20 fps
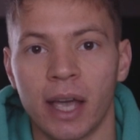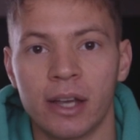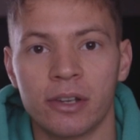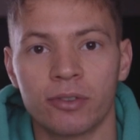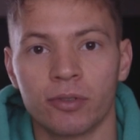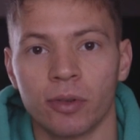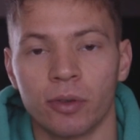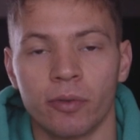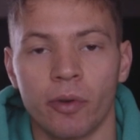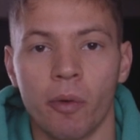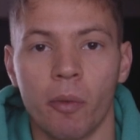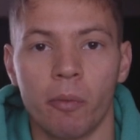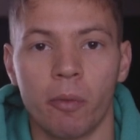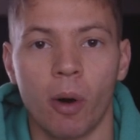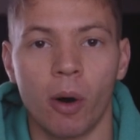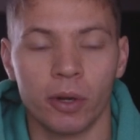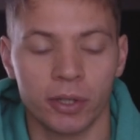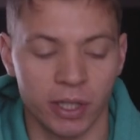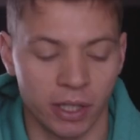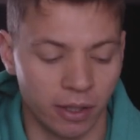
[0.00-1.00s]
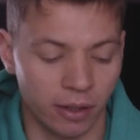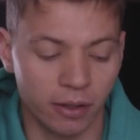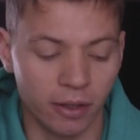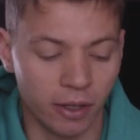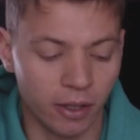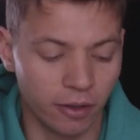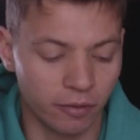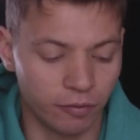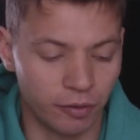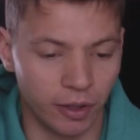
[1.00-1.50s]
Kestrel and reward her
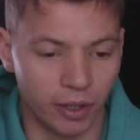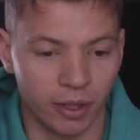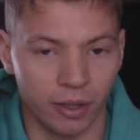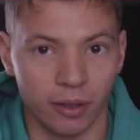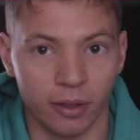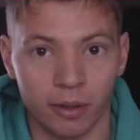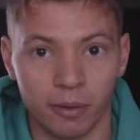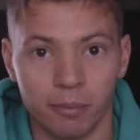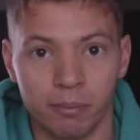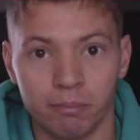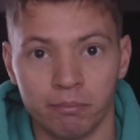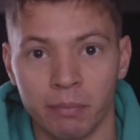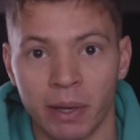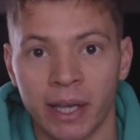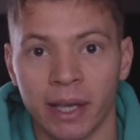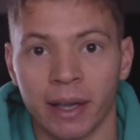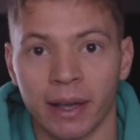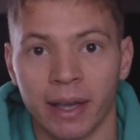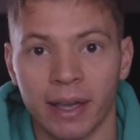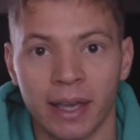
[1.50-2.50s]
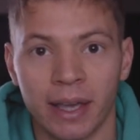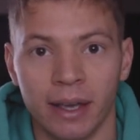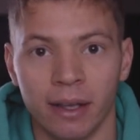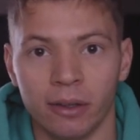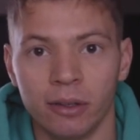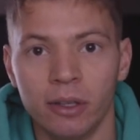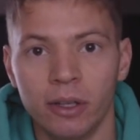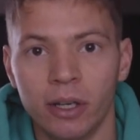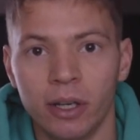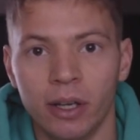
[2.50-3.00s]
for making
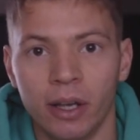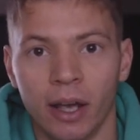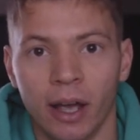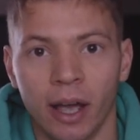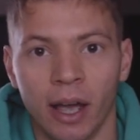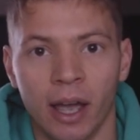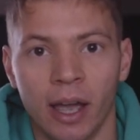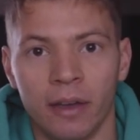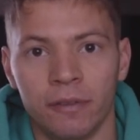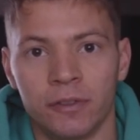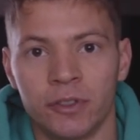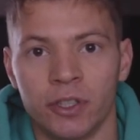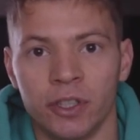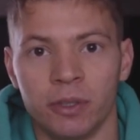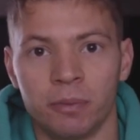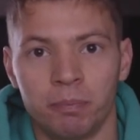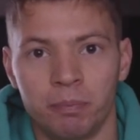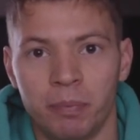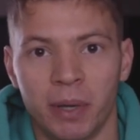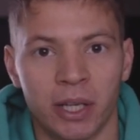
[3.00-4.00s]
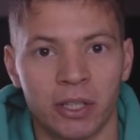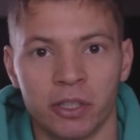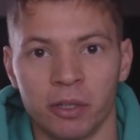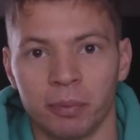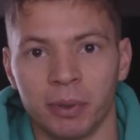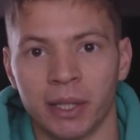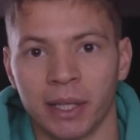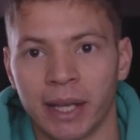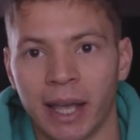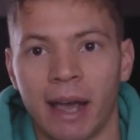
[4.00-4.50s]
kill. If she's picked
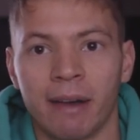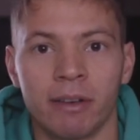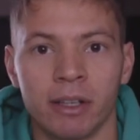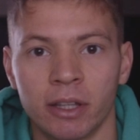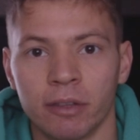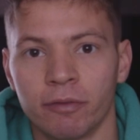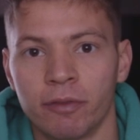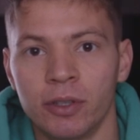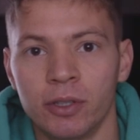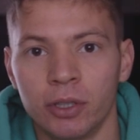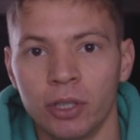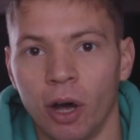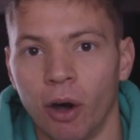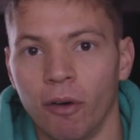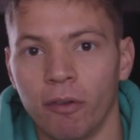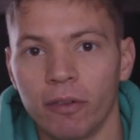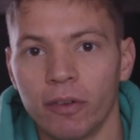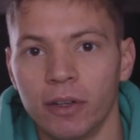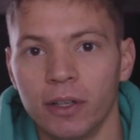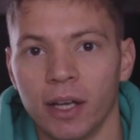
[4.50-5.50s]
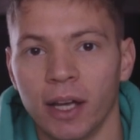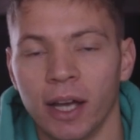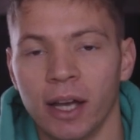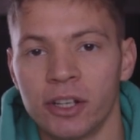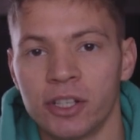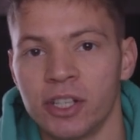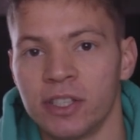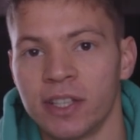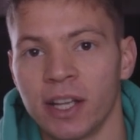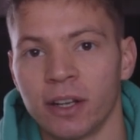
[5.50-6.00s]
up and carried the food off.
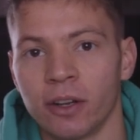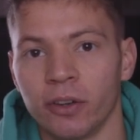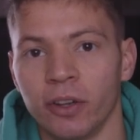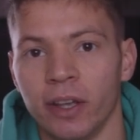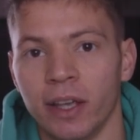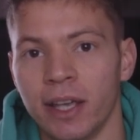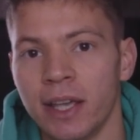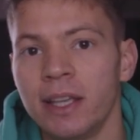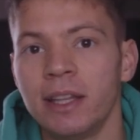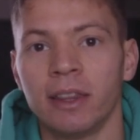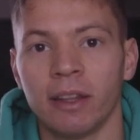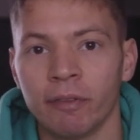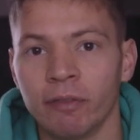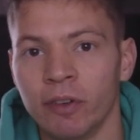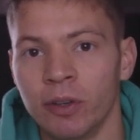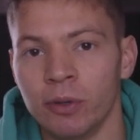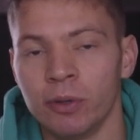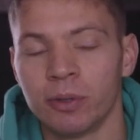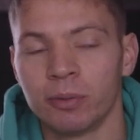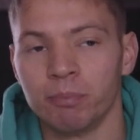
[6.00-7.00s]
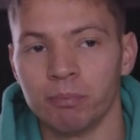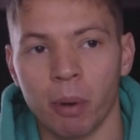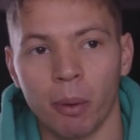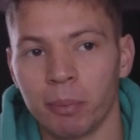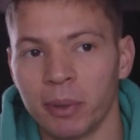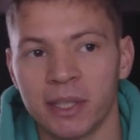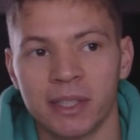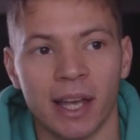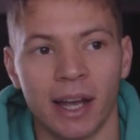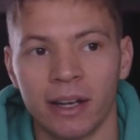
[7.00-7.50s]
She's then going to eat the food,
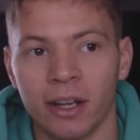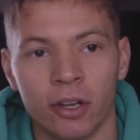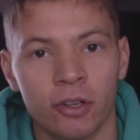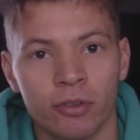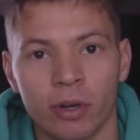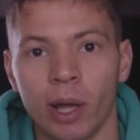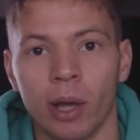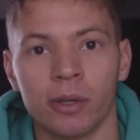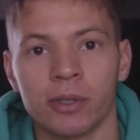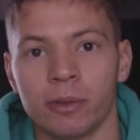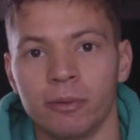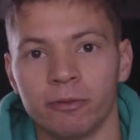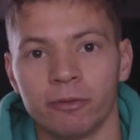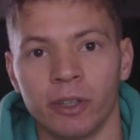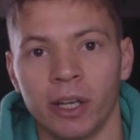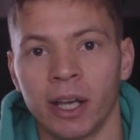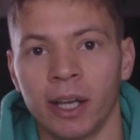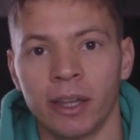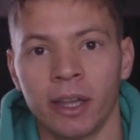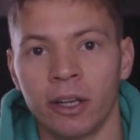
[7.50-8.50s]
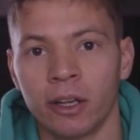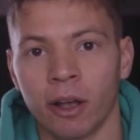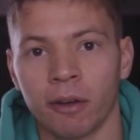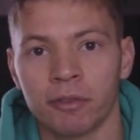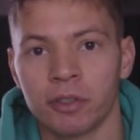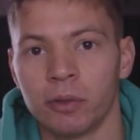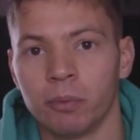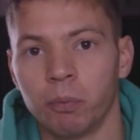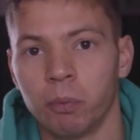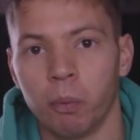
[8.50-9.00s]
probably sat in a tree or something, and then you
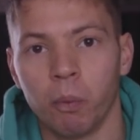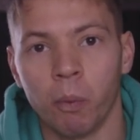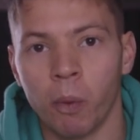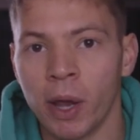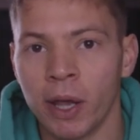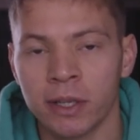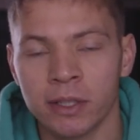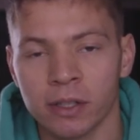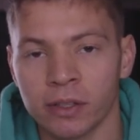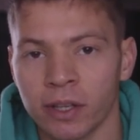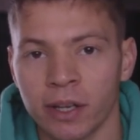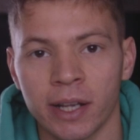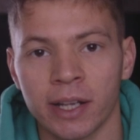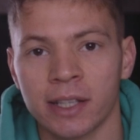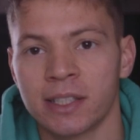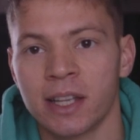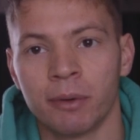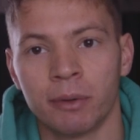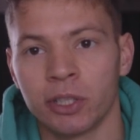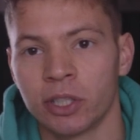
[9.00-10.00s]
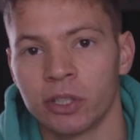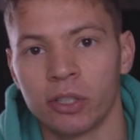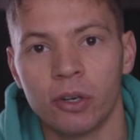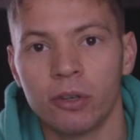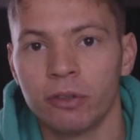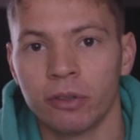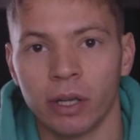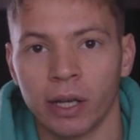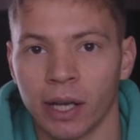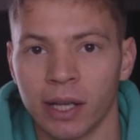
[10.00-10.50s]
have to wait until the next day when she's
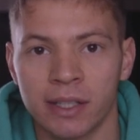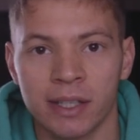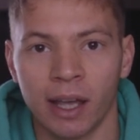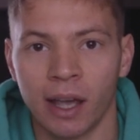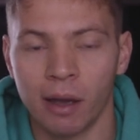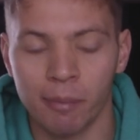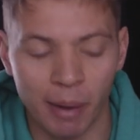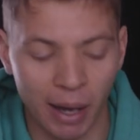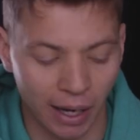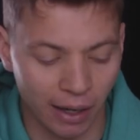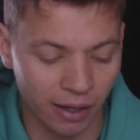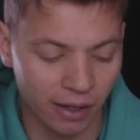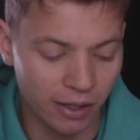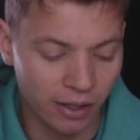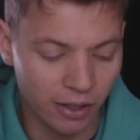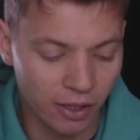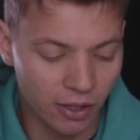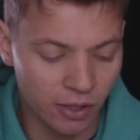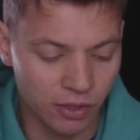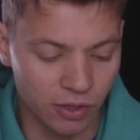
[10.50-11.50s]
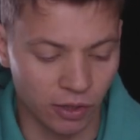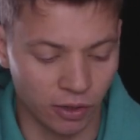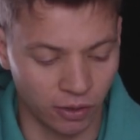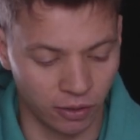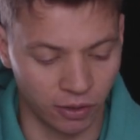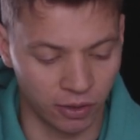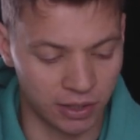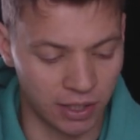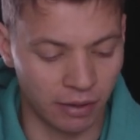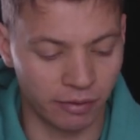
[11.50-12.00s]
hungry again to get her back.
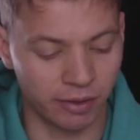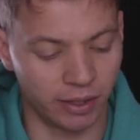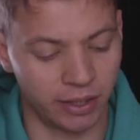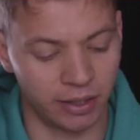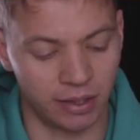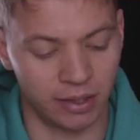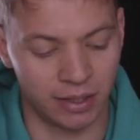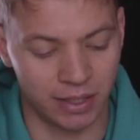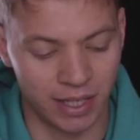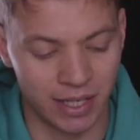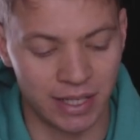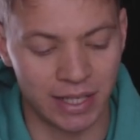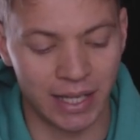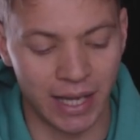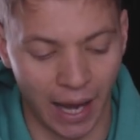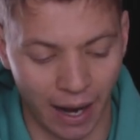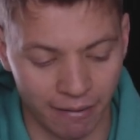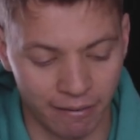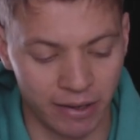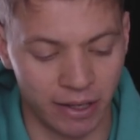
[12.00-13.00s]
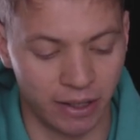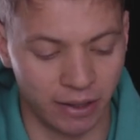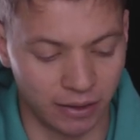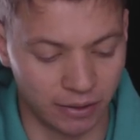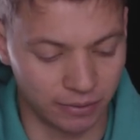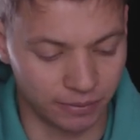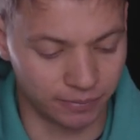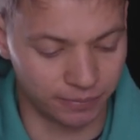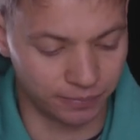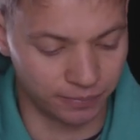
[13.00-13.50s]
So definitely D,
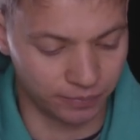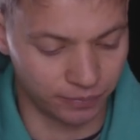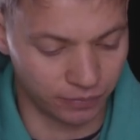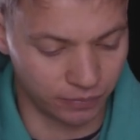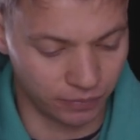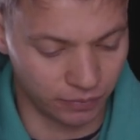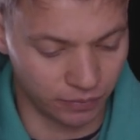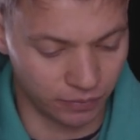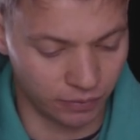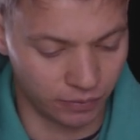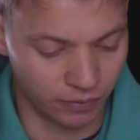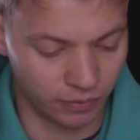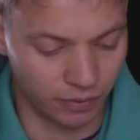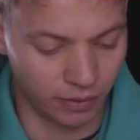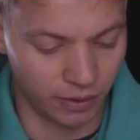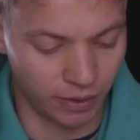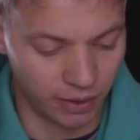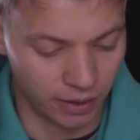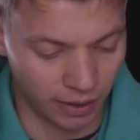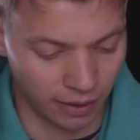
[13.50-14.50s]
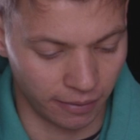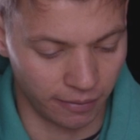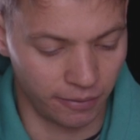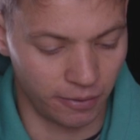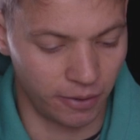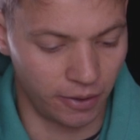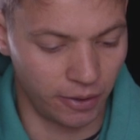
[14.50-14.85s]
carrying. Yeah.